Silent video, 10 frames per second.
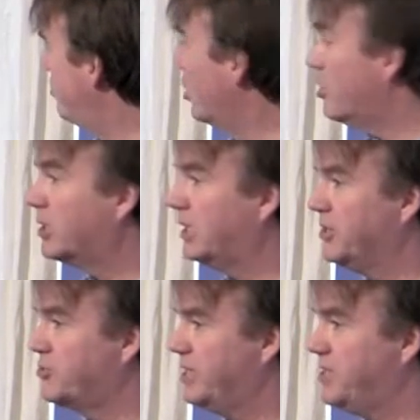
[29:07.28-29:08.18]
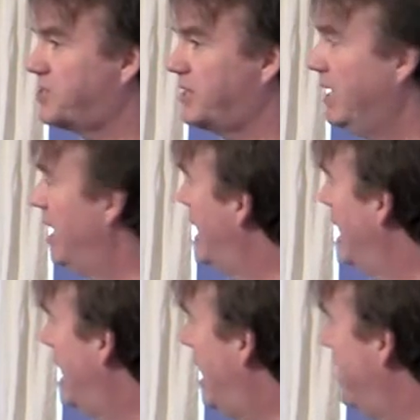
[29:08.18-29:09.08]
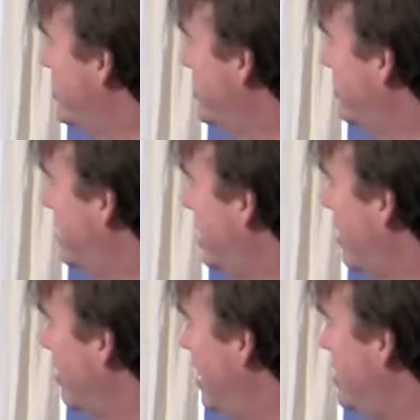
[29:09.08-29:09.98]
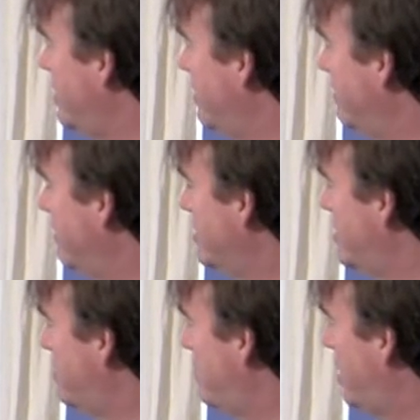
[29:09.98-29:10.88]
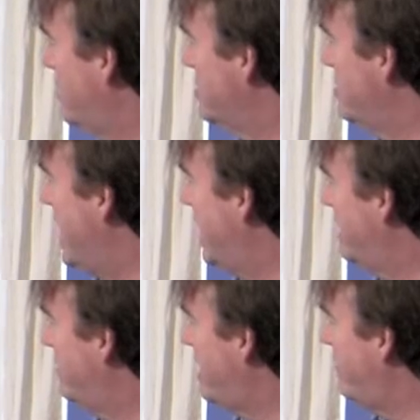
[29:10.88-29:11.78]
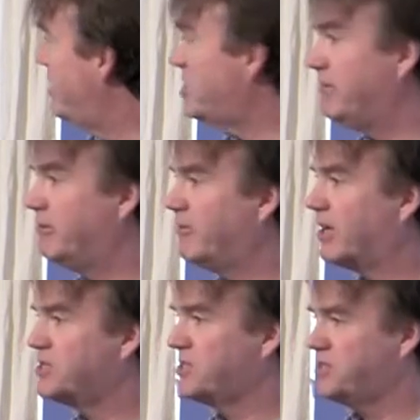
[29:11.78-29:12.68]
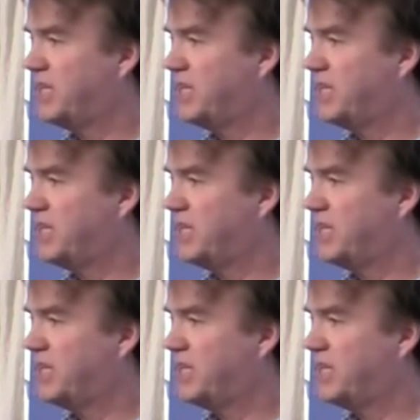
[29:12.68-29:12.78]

poorer countries and the correlation becomes negative and then eventually reverses.